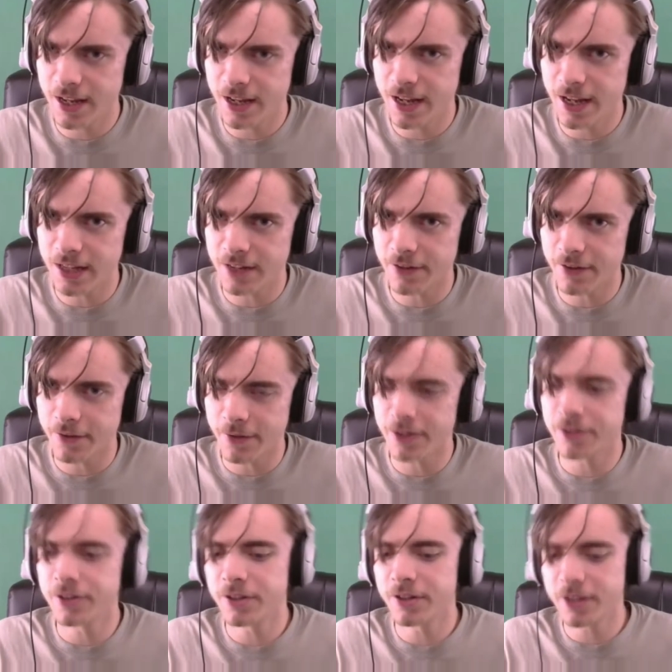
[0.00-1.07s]
It's
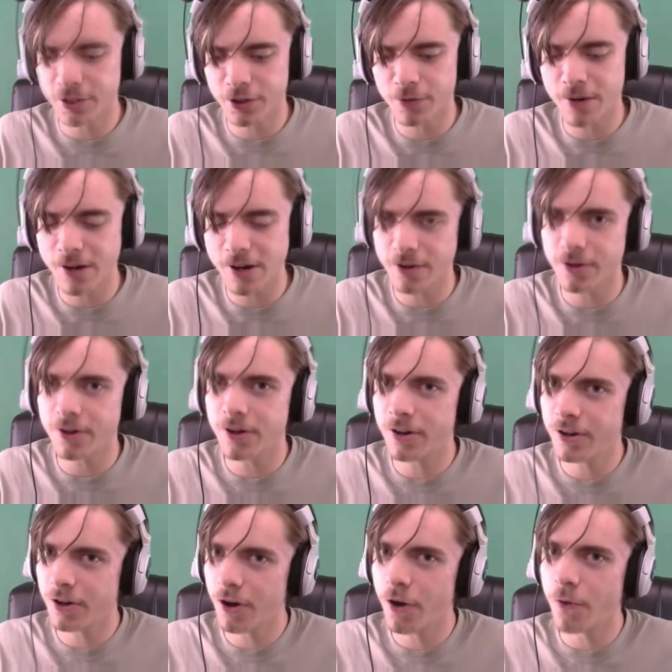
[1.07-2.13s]
everywhere. It's no longer
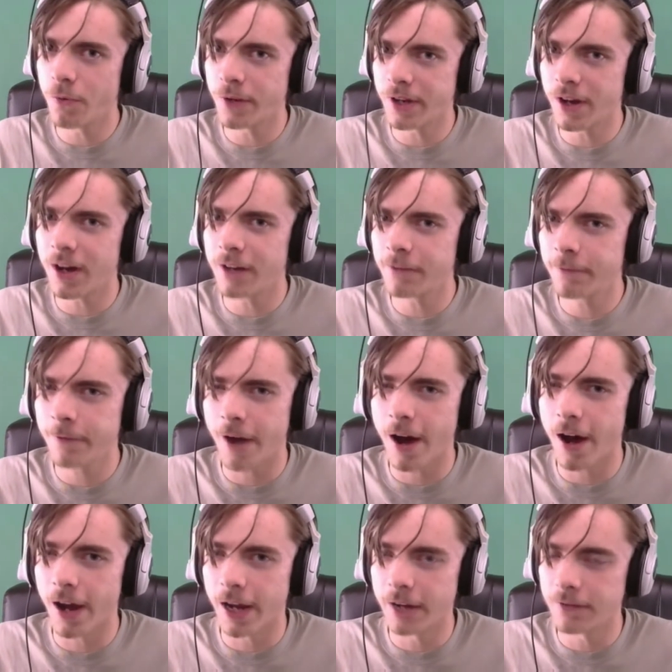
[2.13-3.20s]
only on
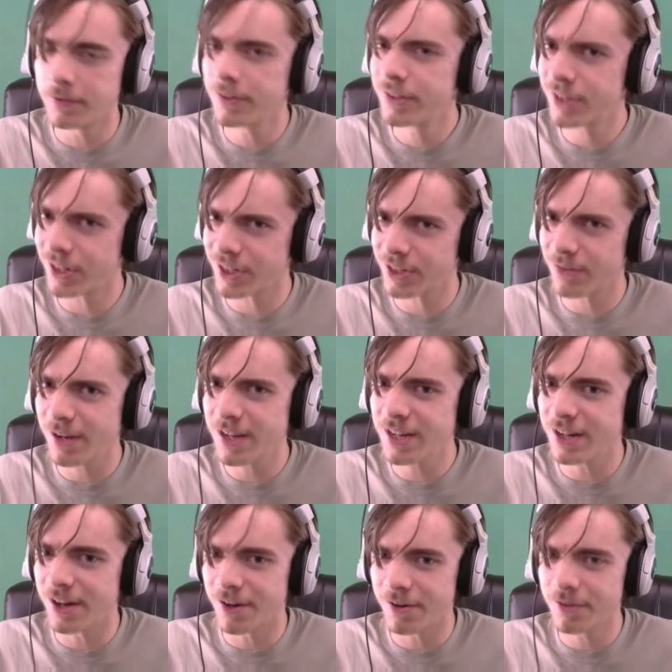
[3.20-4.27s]
5, just to let you
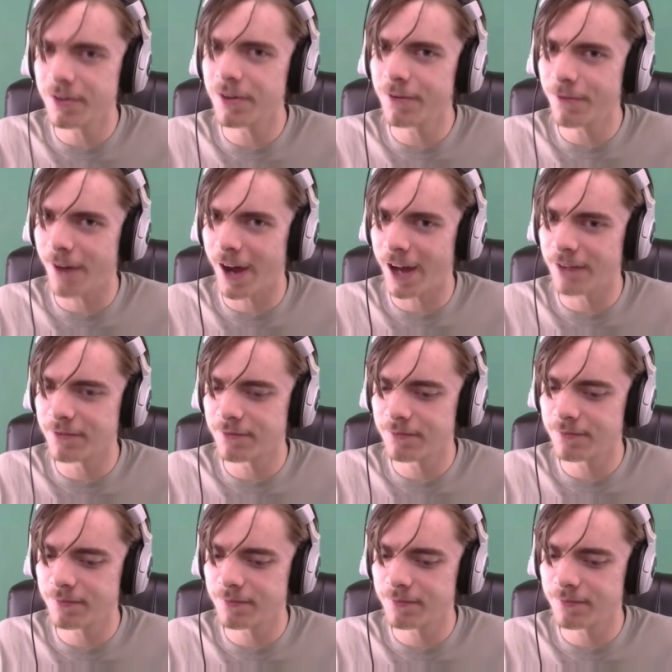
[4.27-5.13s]
know, 5